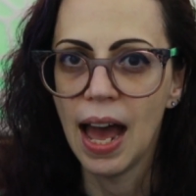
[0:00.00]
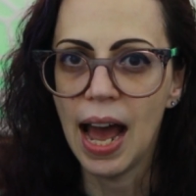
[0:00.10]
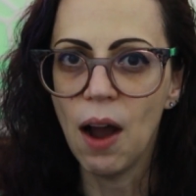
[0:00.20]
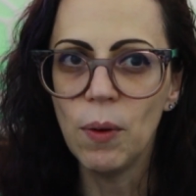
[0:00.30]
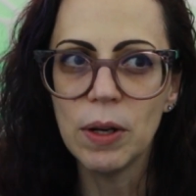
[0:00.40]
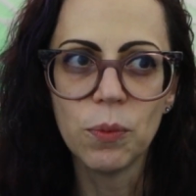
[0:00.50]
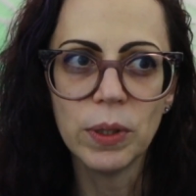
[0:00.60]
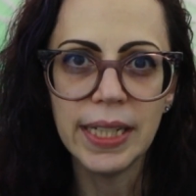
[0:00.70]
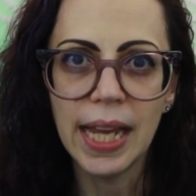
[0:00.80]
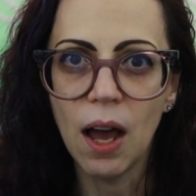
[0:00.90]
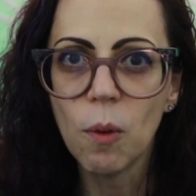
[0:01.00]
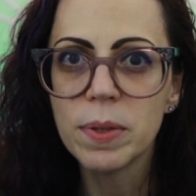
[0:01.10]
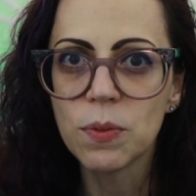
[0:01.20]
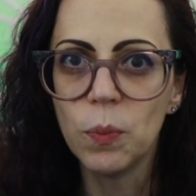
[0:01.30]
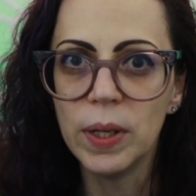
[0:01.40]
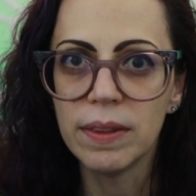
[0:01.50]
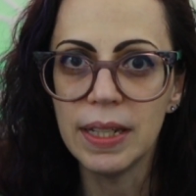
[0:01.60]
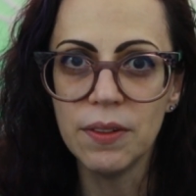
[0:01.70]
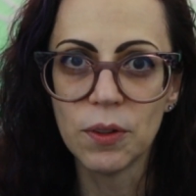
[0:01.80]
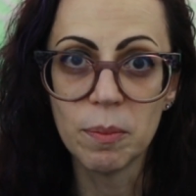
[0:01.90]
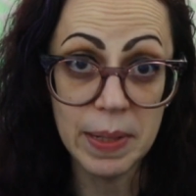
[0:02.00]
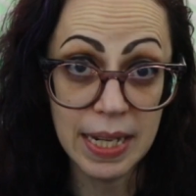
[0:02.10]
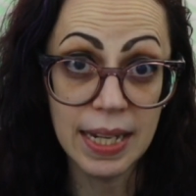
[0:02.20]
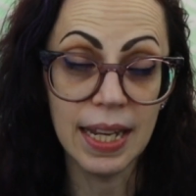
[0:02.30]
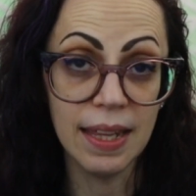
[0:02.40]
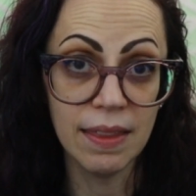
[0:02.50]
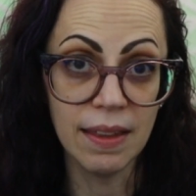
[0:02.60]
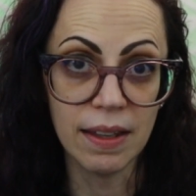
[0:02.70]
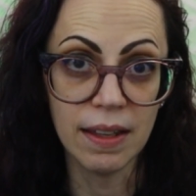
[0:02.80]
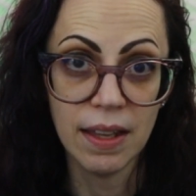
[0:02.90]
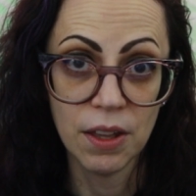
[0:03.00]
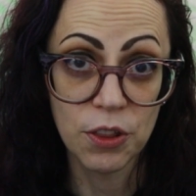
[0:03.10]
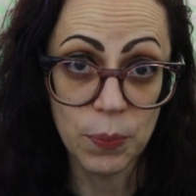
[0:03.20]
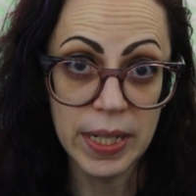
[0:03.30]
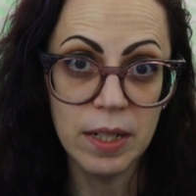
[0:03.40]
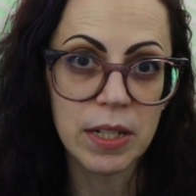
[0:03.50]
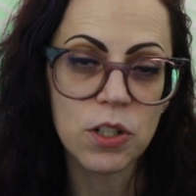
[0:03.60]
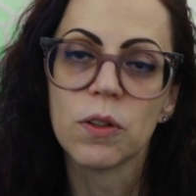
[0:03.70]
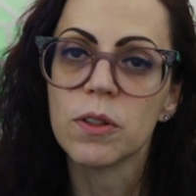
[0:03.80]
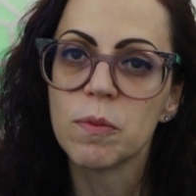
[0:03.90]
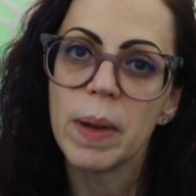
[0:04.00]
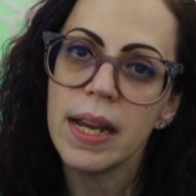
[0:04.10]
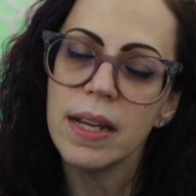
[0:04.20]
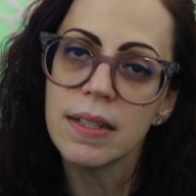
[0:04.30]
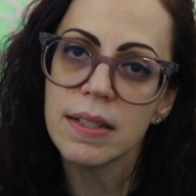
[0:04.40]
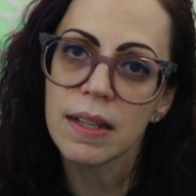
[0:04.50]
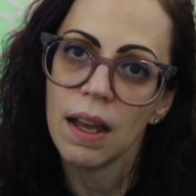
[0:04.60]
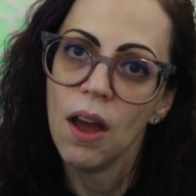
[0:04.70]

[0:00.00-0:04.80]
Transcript: how it really helps with either being in the three-dimensional space